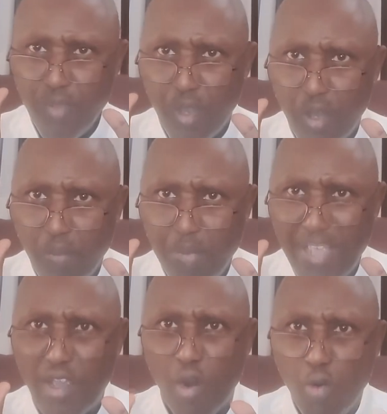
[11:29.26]
uh,
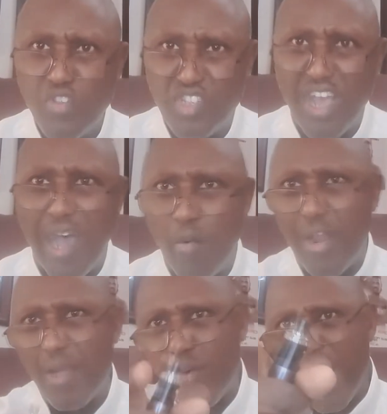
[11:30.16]
make your own style.
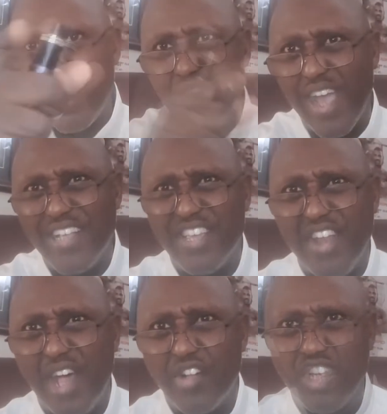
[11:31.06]
When I, what I give you guys an
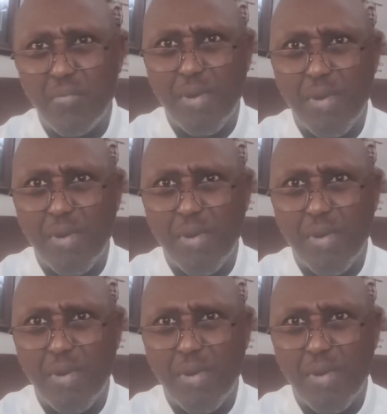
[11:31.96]
analogy in my